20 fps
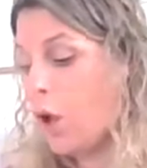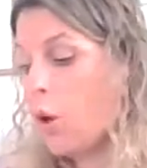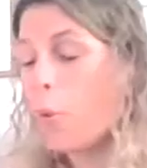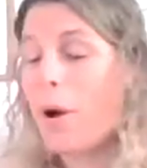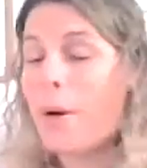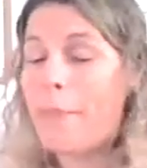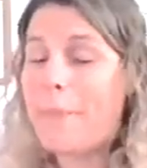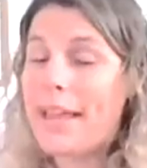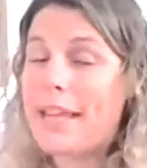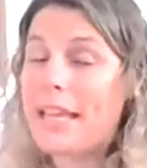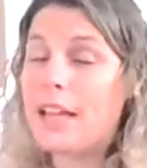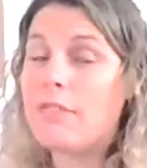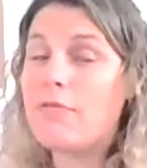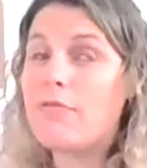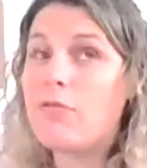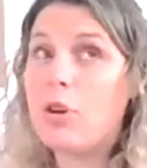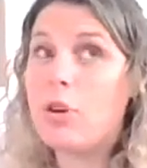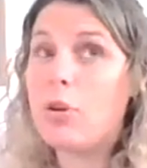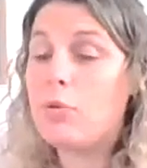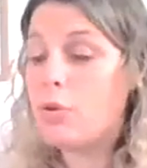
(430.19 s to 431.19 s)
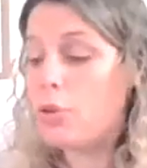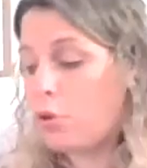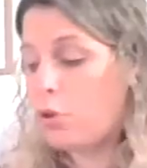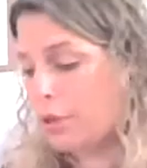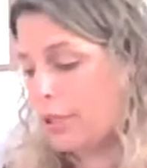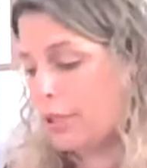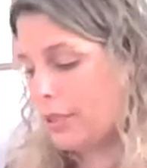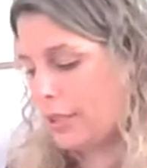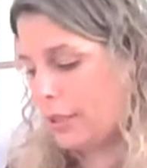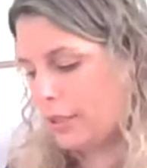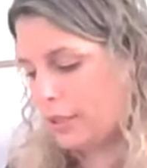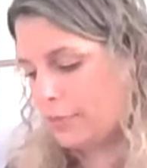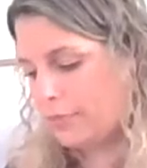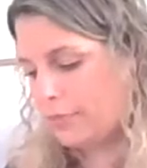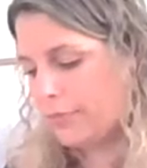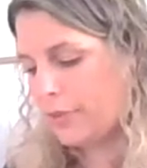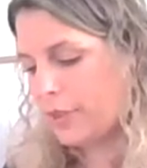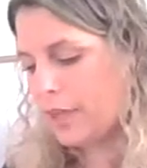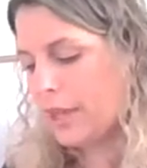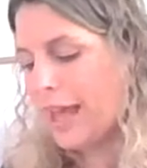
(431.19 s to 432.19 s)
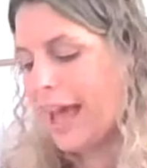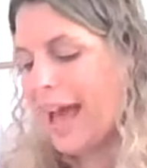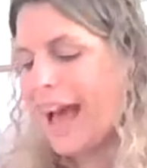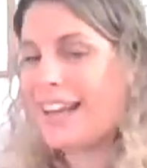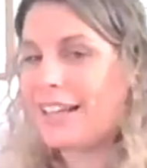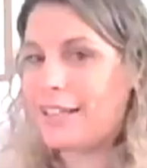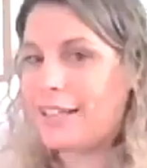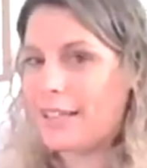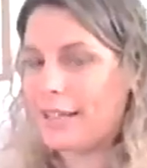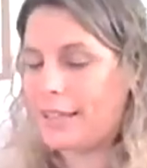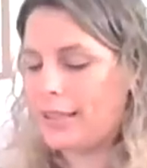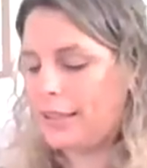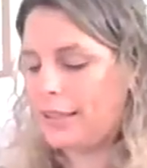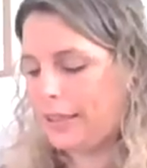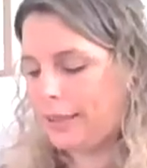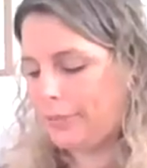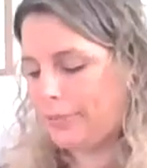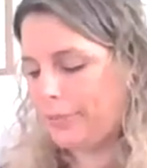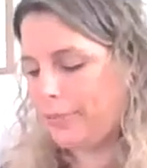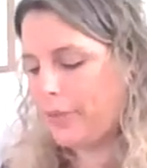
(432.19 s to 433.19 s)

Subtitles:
while making rude noises and giggling.